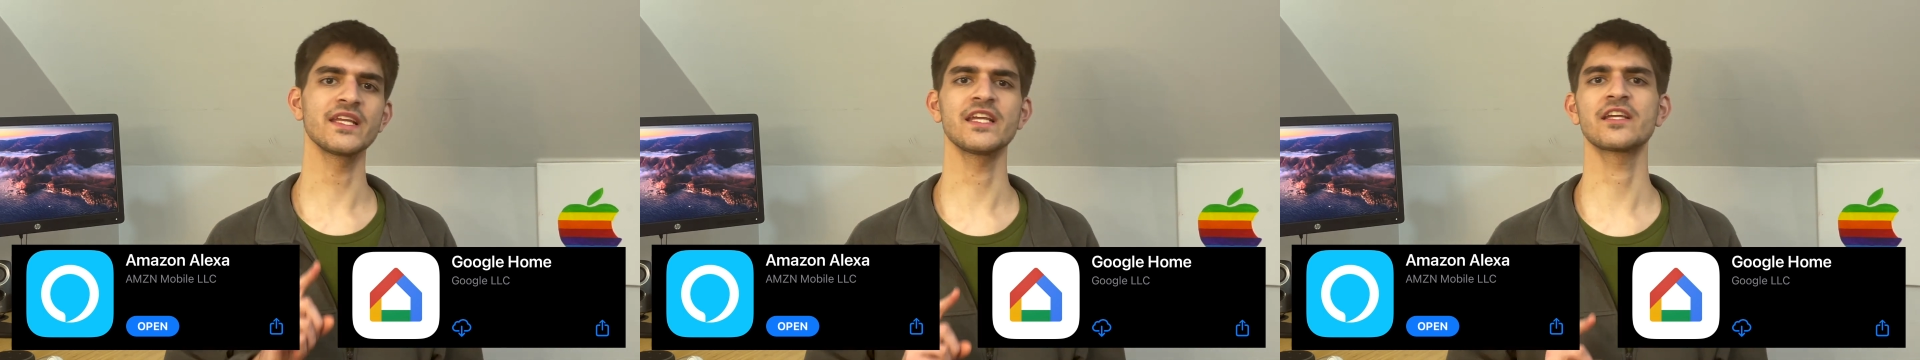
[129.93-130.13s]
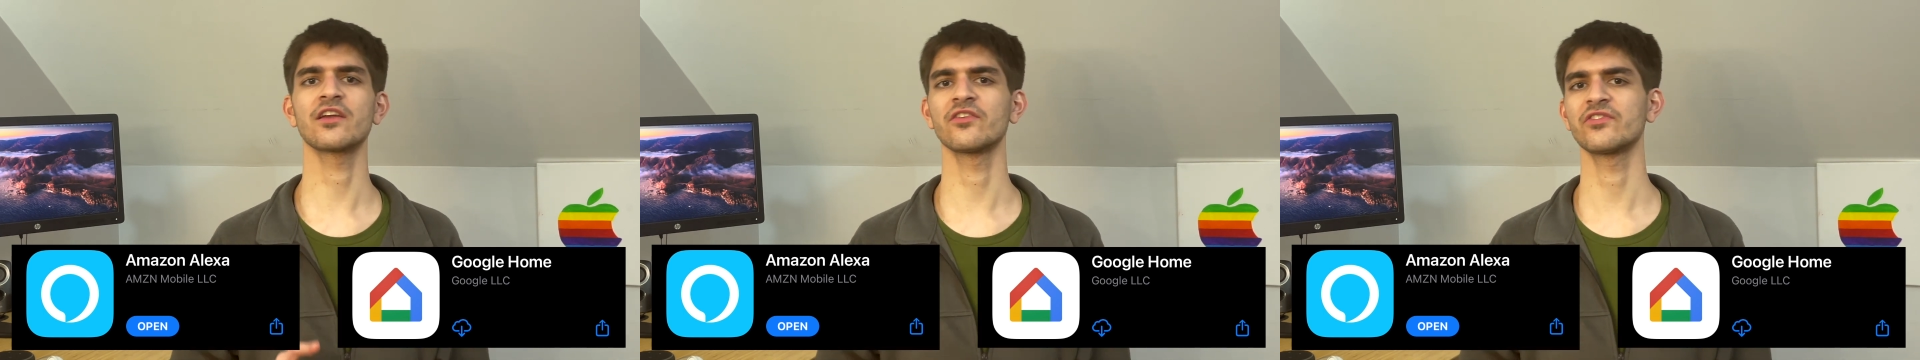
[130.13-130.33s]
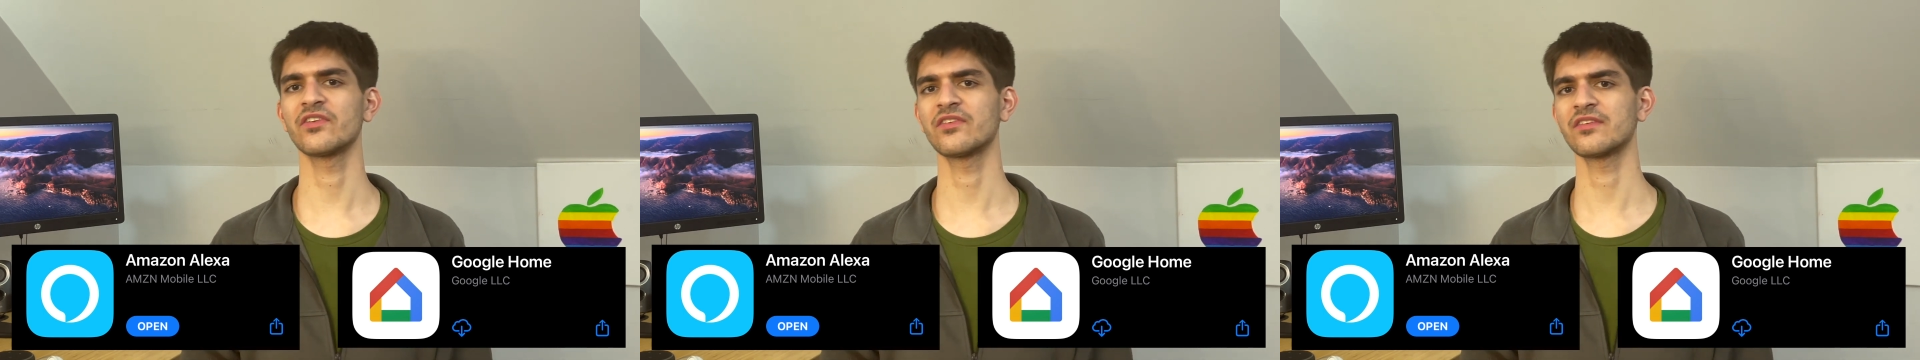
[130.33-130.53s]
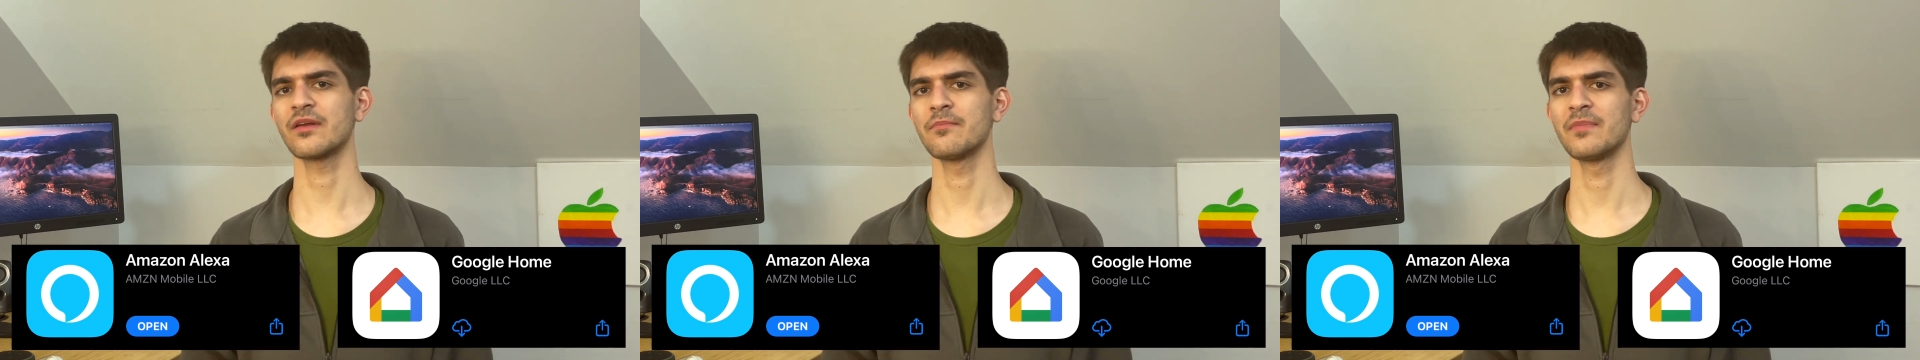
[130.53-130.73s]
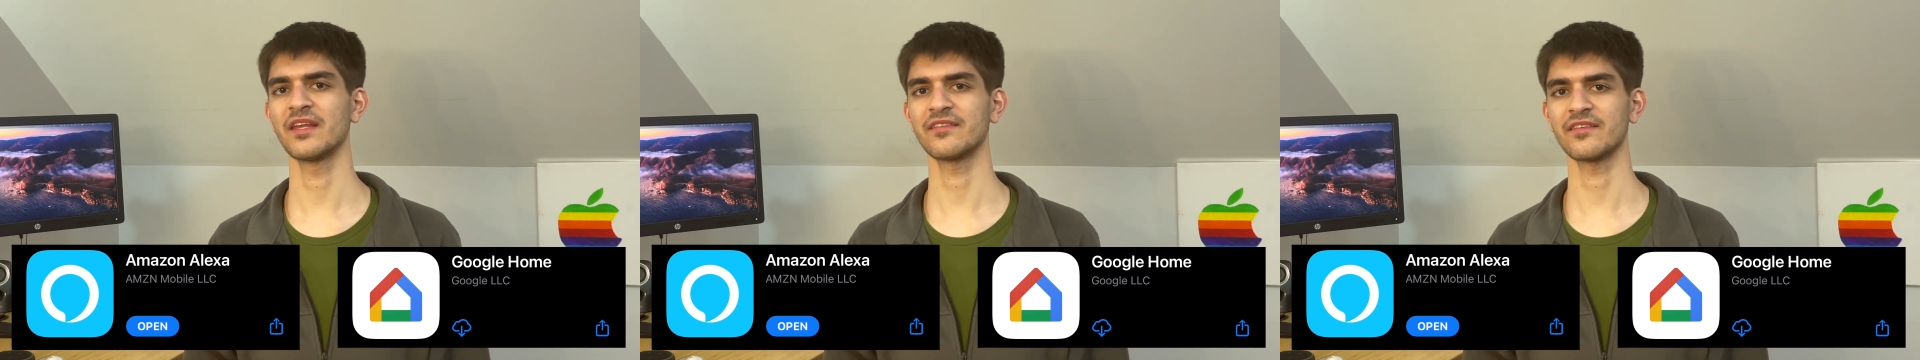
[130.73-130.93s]
ecosystem
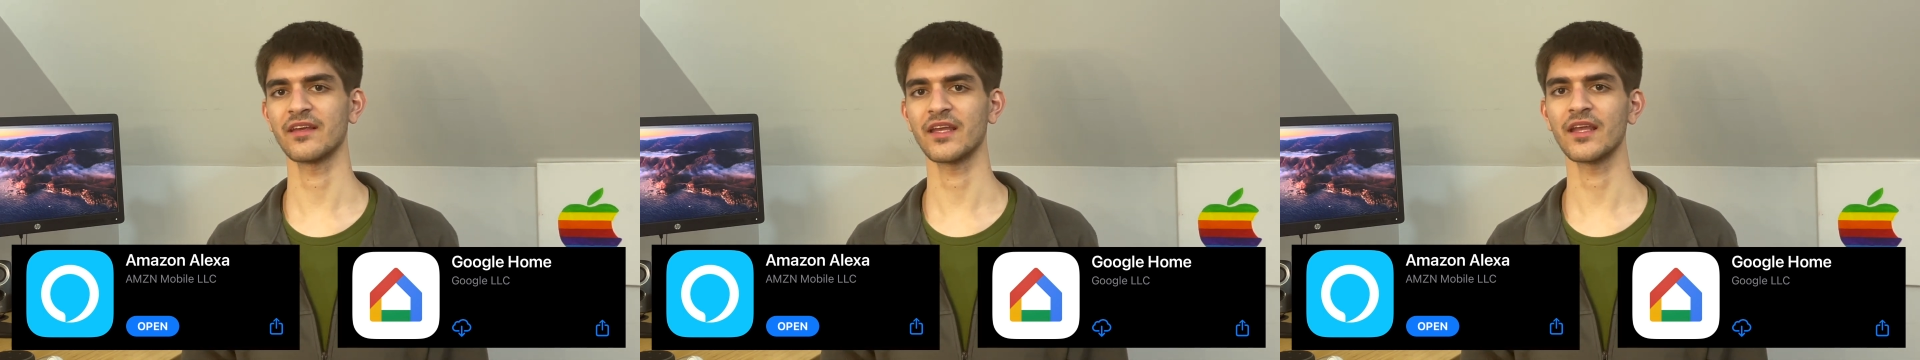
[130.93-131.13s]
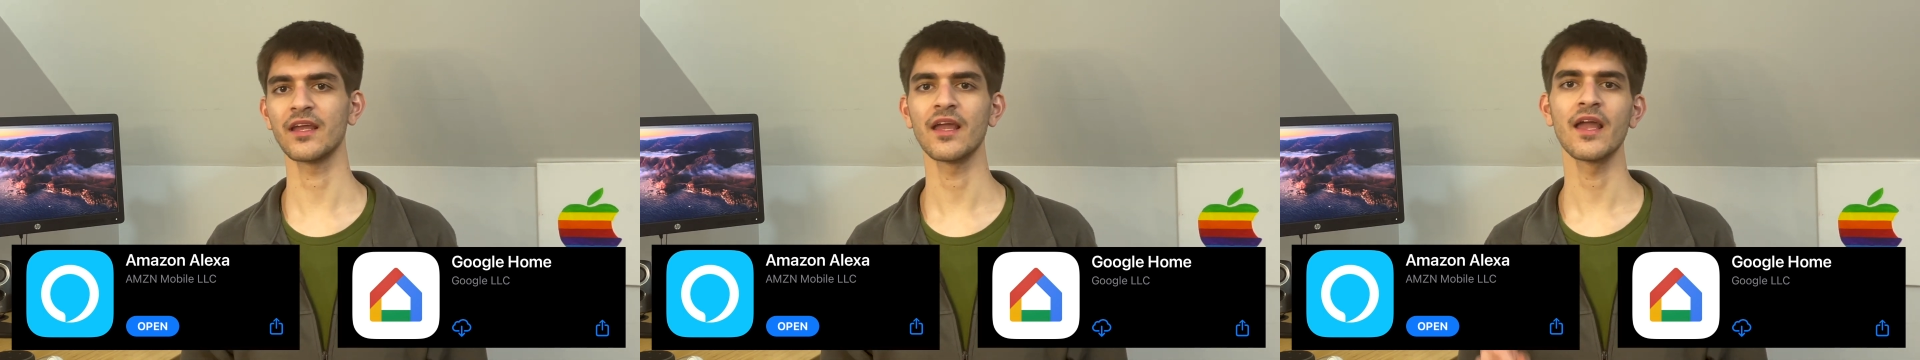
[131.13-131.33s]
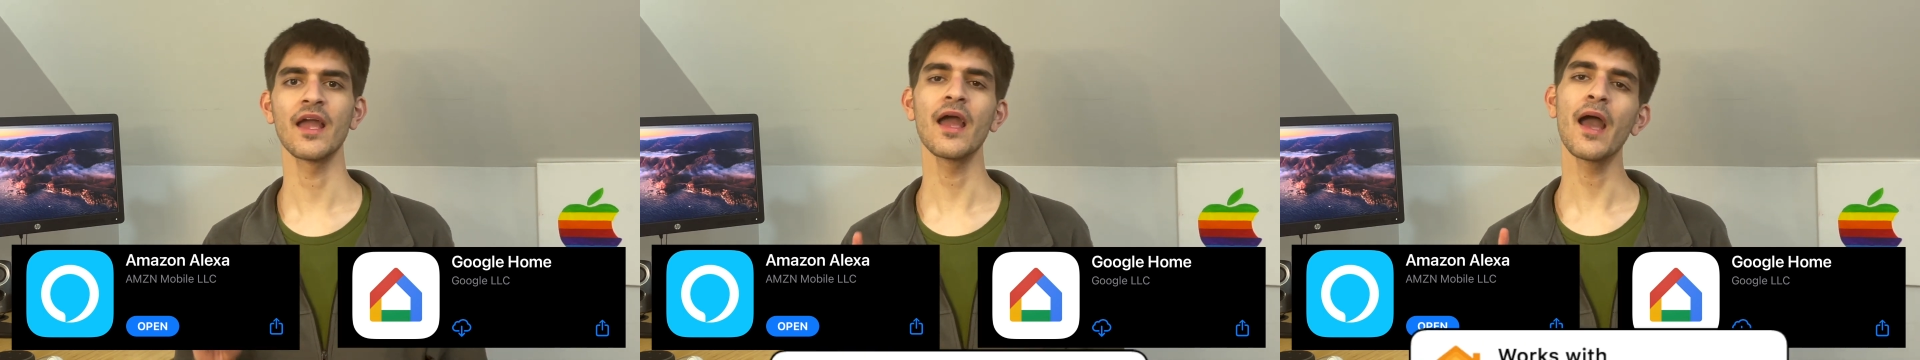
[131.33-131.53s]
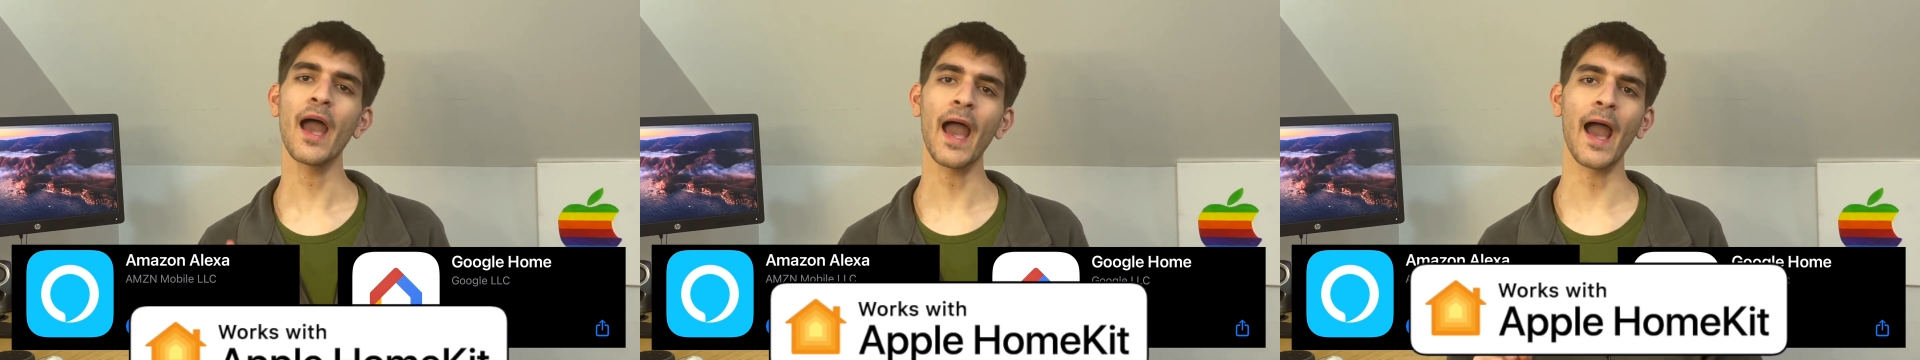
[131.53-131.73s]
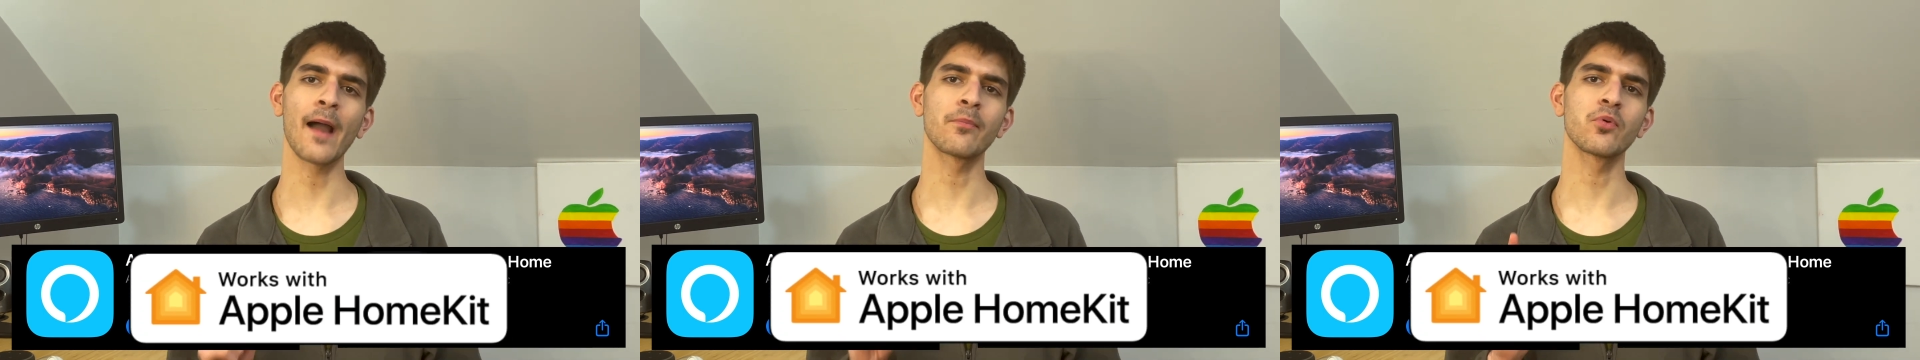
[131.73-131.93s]
missing,
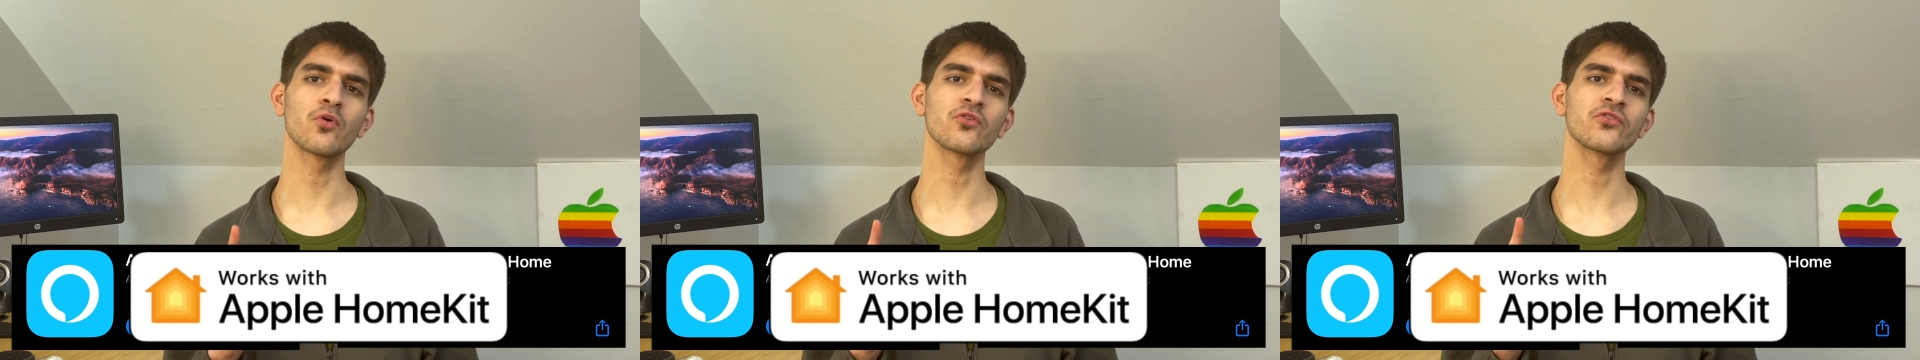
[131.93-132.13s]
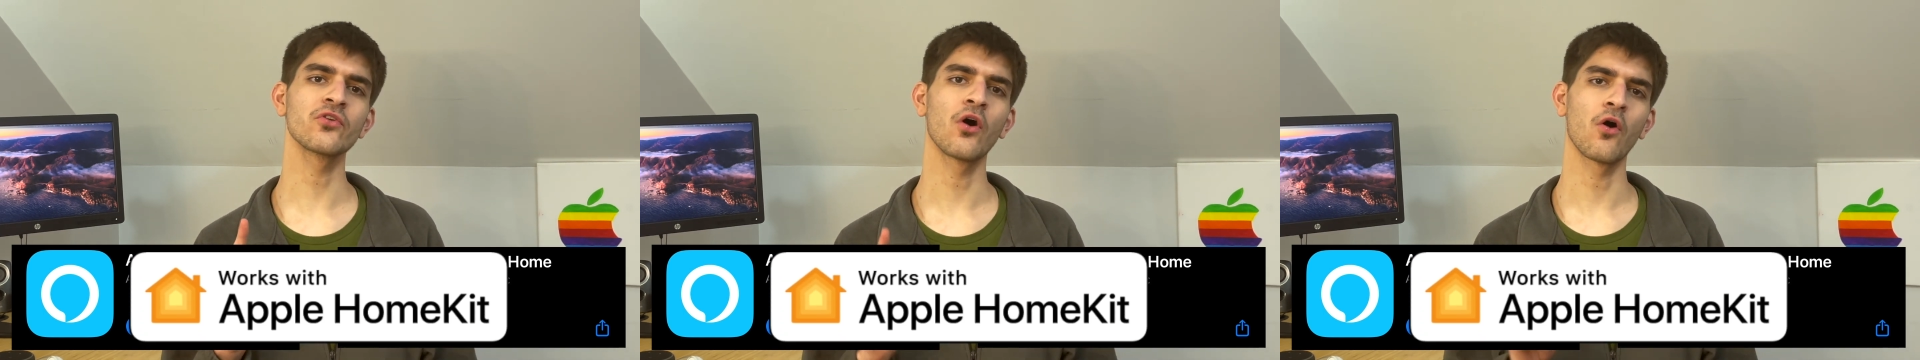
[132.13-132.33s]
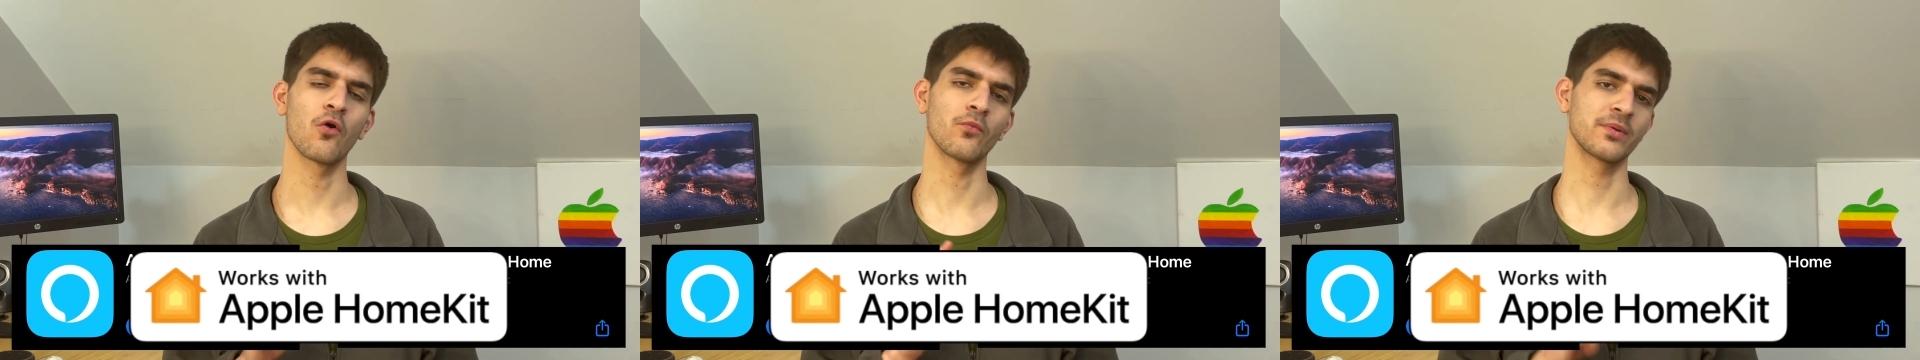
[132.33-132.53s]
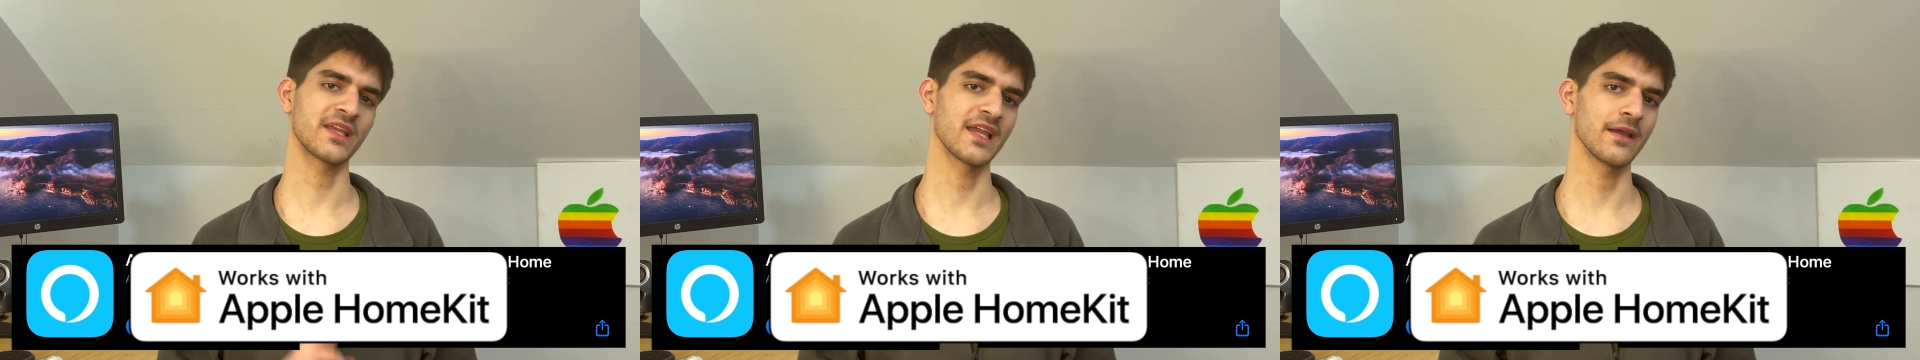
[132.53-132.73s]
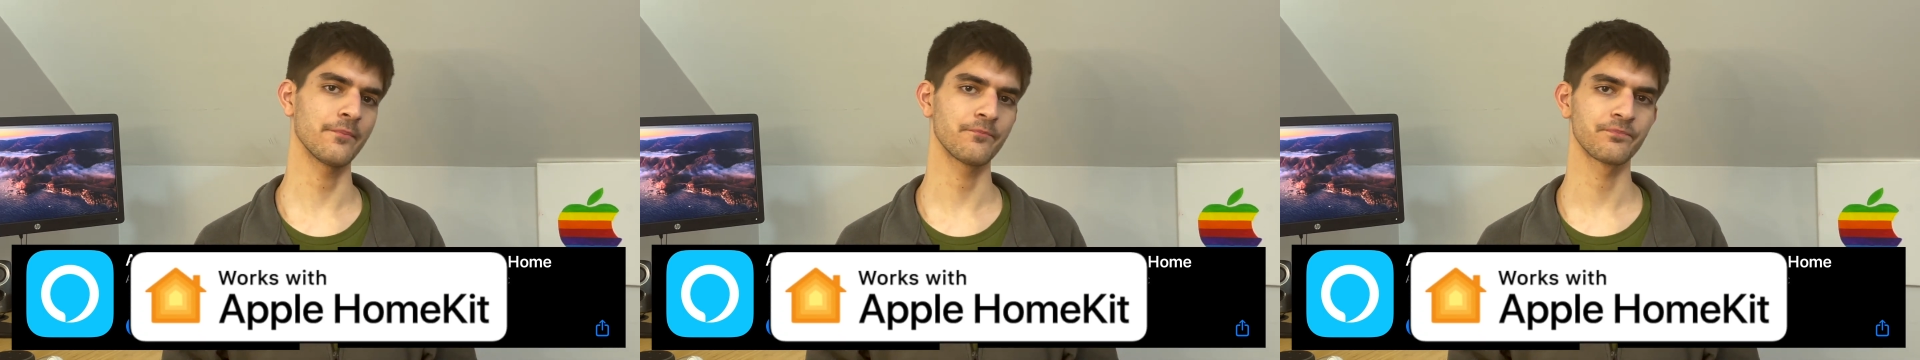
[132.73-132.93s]
Apple's HomeKit.